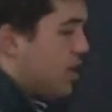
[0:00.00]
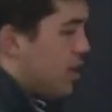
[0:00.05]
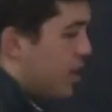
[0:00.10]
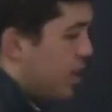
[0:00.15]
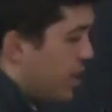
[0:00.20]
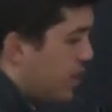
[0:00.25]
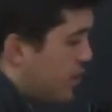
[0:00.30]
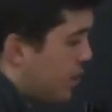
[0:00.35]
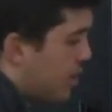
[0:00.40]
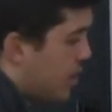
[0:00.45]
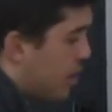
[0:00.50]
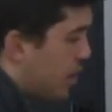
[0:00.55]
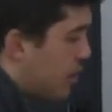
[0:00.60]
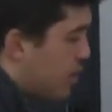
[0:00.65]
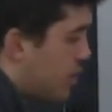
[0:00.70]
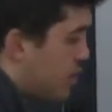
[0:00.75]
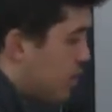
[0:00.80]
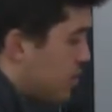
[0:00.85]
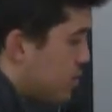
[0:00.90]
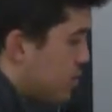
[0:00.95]
and
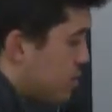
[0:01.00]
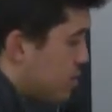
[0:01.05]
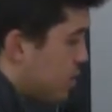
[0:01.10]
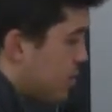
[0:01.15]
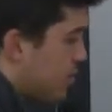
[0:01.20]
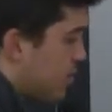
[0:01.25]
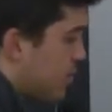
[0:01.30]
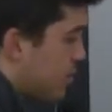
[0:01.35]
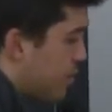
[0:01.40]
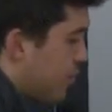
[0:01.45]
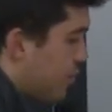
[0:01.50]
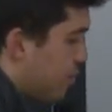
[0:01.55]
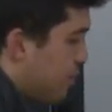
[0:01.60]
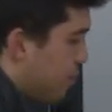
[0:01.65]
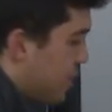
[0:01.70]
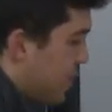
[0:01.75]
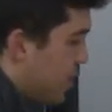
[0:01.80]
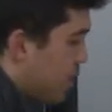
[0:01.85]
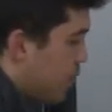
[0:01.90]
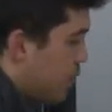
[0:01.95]
then something for
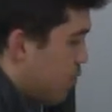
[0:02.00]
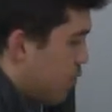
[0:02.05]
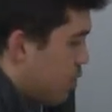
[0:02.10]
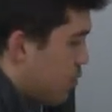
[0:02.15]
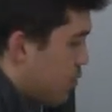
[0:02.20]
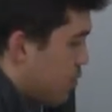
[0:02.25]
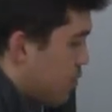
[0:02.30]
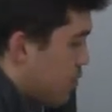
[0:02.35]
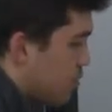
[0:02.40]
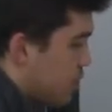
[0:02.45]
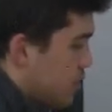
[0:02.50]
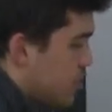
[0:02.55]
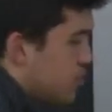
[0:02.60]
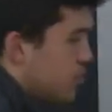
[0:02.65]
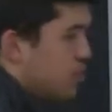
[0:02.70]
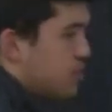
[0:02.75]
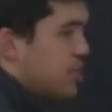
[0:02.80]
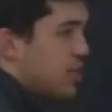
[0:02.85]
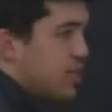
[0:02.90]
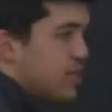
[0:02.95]
b, which we just
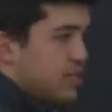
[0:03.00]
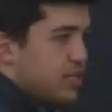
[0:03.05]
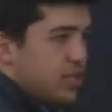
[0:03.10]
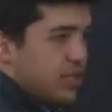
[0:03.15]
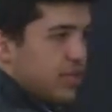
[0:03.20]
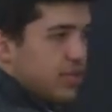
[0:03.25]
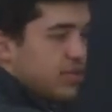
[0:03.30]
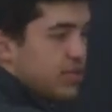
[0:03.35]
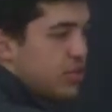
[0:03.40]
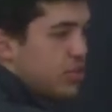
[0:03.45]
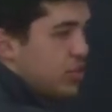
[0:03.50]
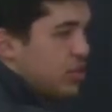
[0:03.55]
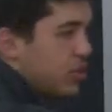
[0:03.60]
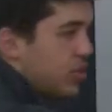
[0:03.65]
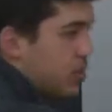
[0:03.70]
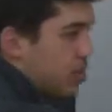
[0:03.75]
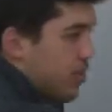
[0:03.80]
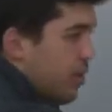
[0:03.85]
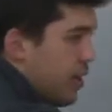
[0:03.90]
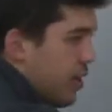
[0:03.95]
deduced that it's an integer,
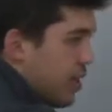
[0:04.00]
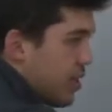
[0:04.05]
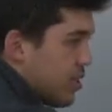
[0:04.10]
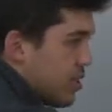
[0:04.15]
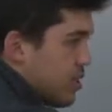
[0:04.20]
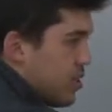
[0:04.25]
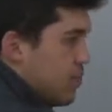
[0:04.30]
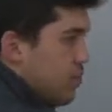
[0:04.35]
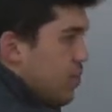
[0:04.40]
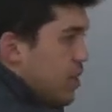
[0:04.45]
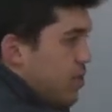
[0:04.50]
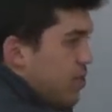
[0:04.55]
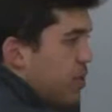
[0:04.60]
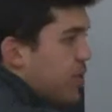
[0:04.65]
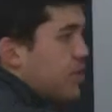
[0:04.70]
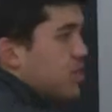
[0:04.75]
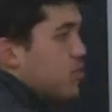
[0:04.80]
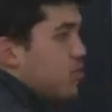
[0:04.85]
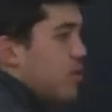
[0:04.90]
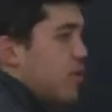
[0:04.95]
right? Because it's b
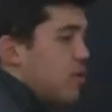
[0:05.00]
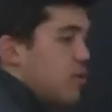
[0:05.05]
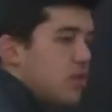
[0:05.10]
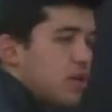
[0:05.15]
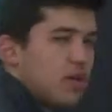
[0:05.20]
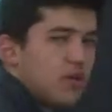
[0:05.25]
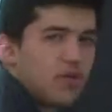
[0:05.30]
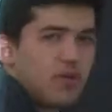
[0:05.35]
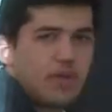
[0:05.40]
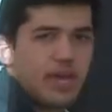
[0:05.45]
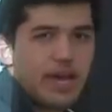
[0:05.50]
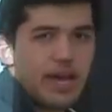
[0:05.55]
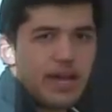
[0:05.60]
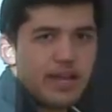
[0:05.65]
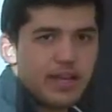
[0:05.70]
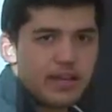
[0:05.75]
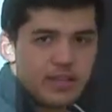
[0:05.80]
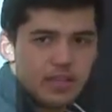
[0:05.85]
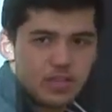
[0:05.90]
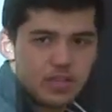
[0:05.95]
plus 1, you can only add
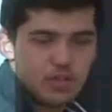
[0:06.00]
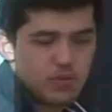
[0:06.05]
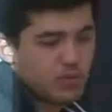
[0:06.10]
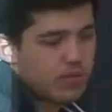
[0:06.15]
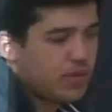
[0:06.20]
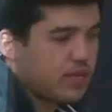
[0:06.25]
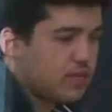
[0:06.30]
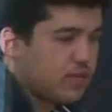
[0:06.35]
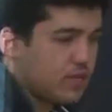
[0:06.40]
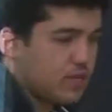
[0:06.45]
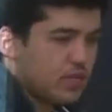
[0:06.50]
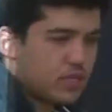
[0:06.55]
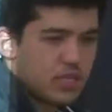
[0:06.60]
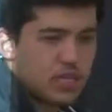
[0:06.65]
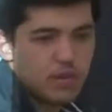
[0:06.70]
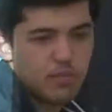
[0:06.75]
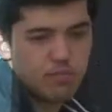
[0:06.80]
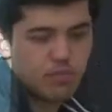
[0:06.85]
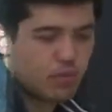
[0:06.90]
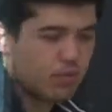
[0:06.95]
integers with integers,
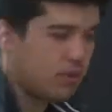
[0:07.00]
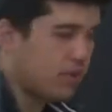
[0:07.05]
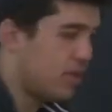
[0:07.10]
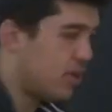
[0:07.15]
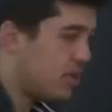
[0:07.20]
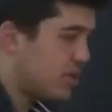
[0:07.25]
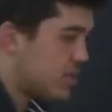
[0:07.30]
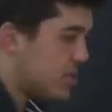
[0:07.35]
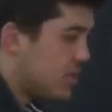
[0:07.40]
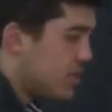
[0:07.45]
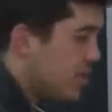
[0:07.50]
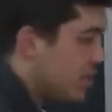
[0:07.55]
not booleans,